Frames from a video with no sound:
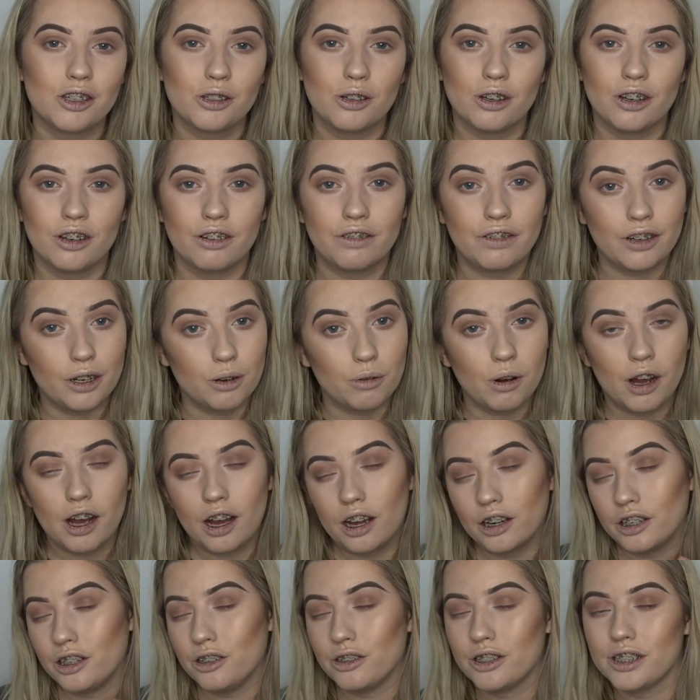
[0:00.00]
so if you
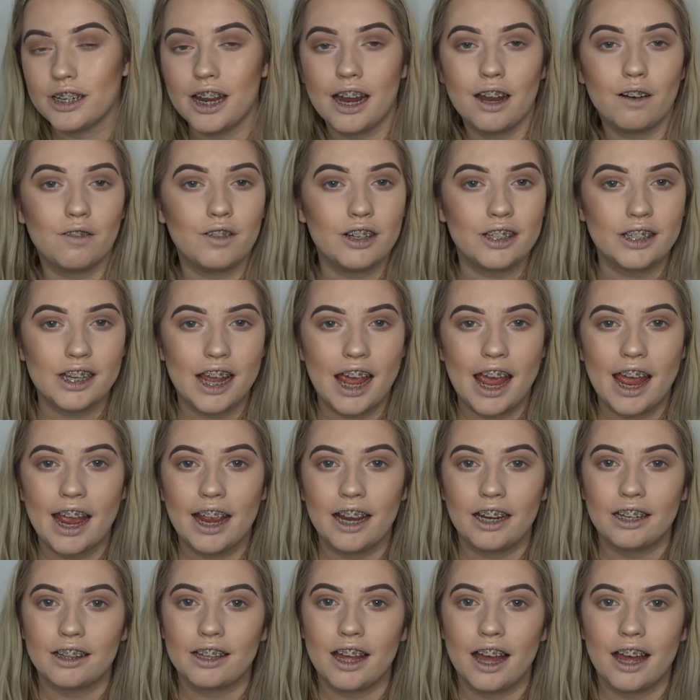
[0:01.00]
are using it every
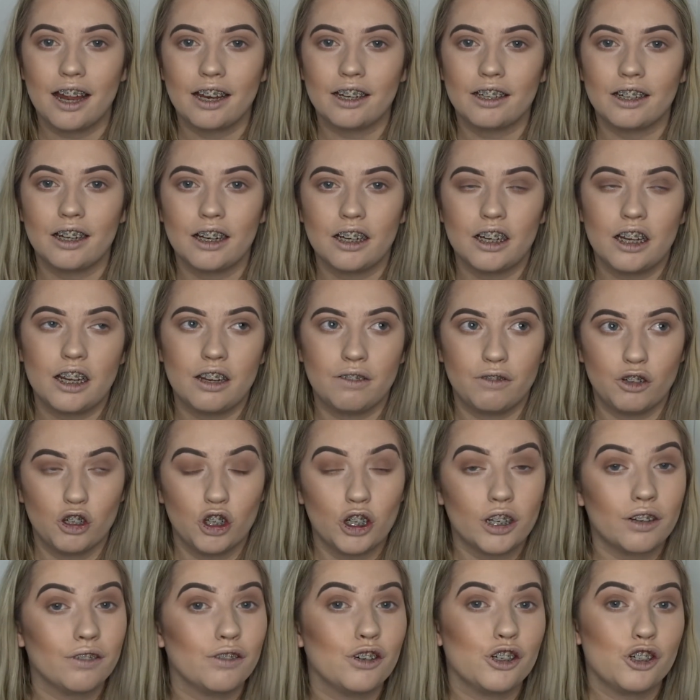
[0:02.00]
day, then if you're
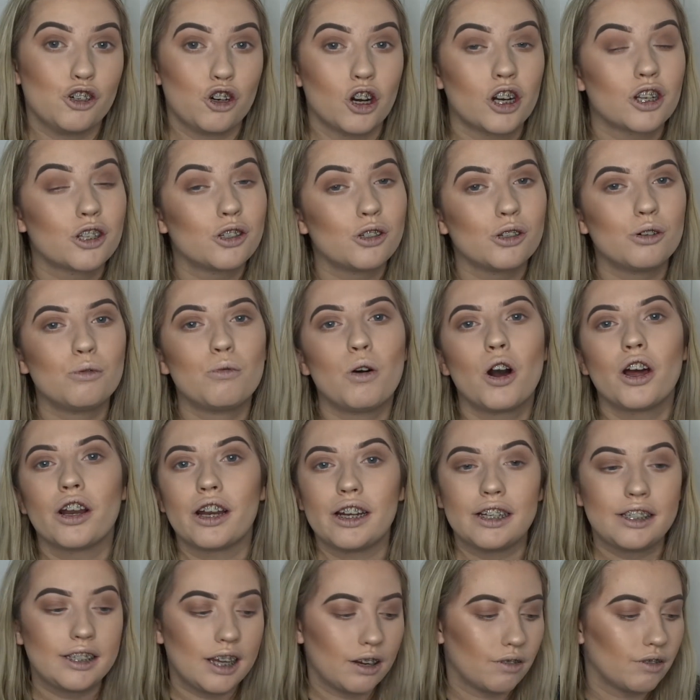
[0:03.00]
looking for a drugstore one,
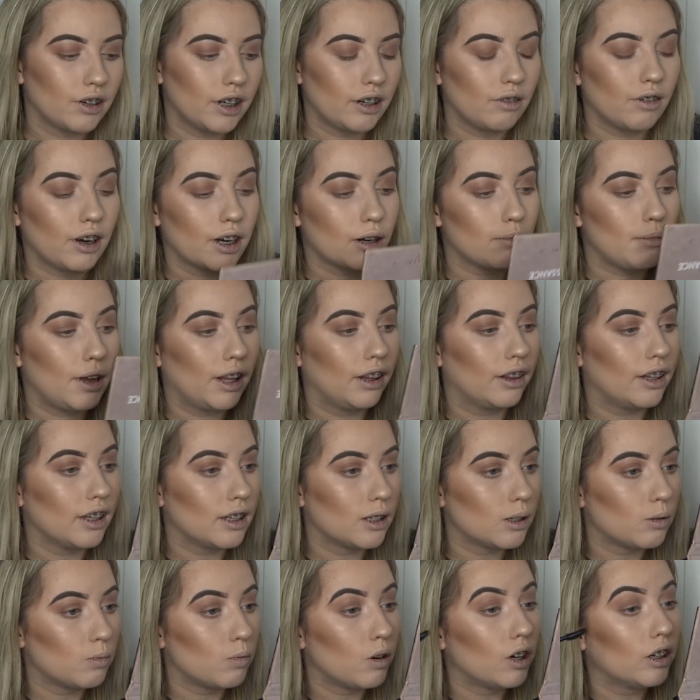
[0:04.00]
I definitely recommend
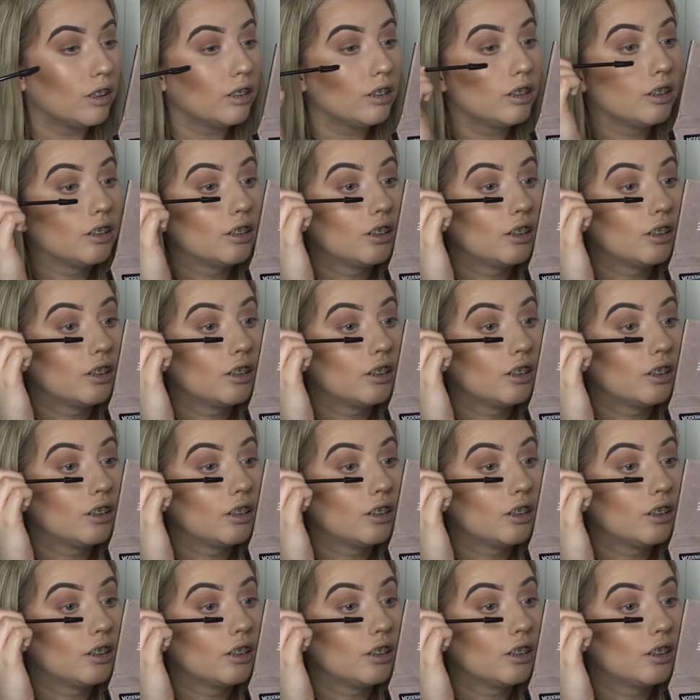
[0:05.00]
this one.